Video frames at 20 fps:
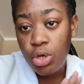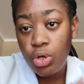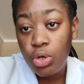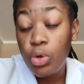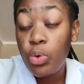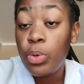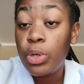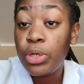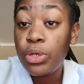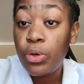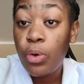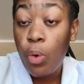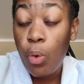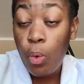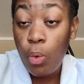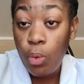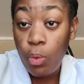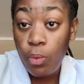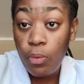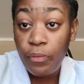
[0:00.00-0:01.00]
going
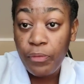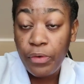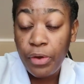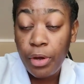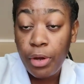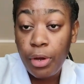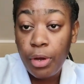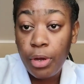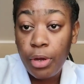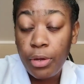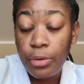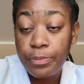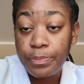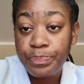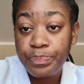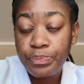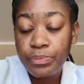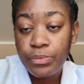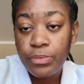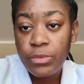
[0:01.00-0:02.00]
over
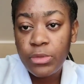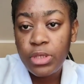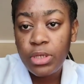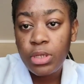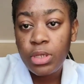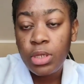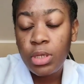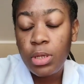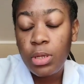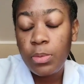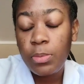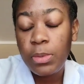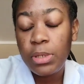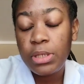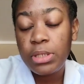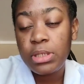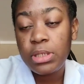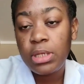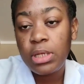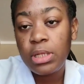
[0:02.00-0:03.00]

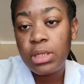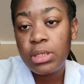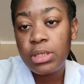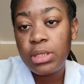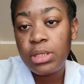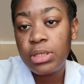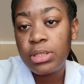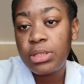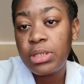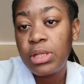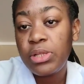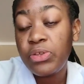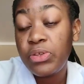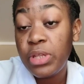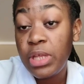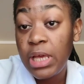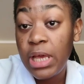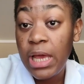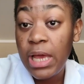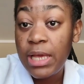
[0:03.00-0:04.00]
basically
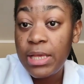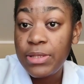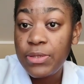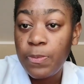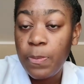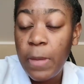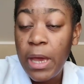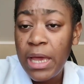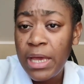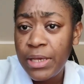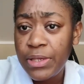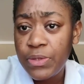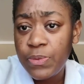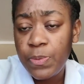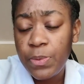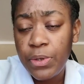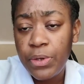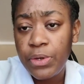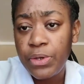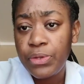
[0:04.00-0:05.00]
telling you guys my
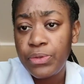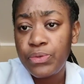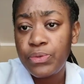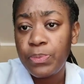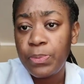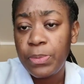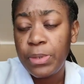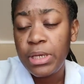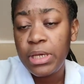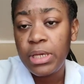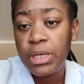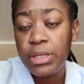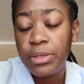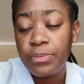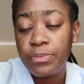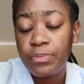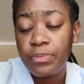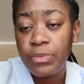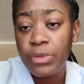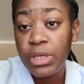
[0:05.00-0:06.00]
experience
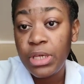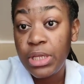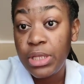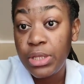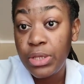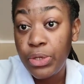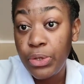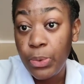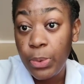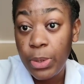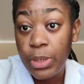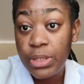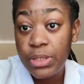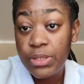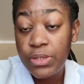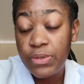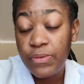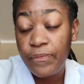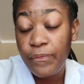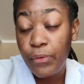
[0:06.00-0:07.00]
being in the US
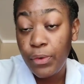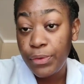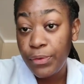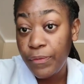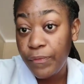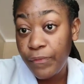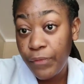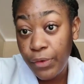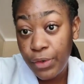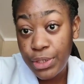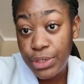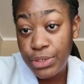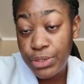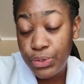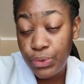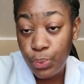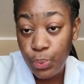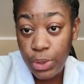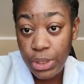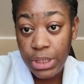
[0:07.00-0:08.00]
for the
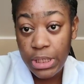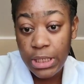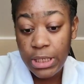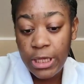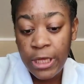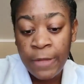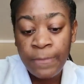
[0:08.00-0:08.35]
first week.